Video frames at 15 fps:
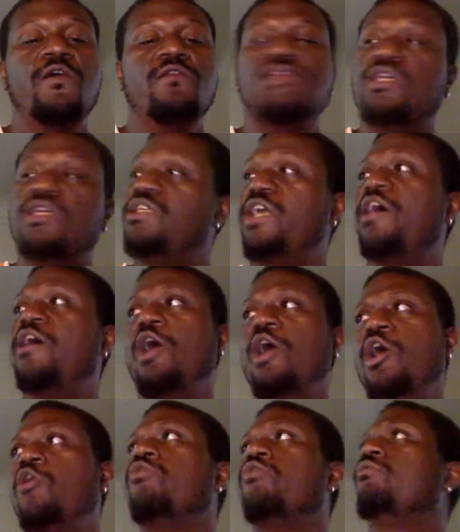then yeah,
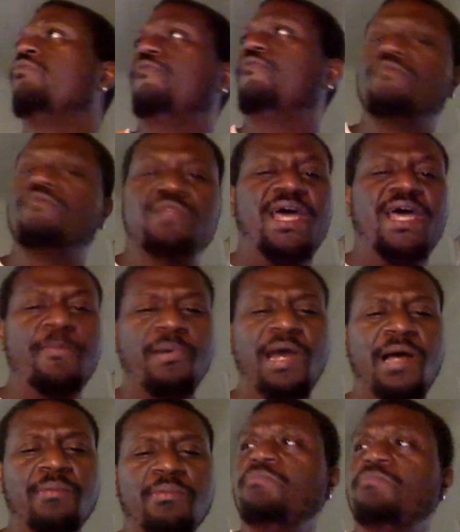oh, that
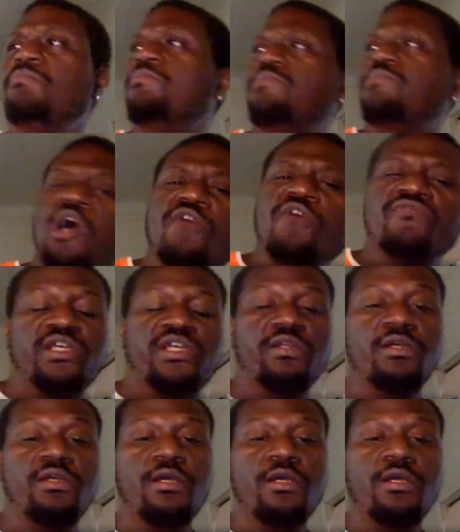problem solved it.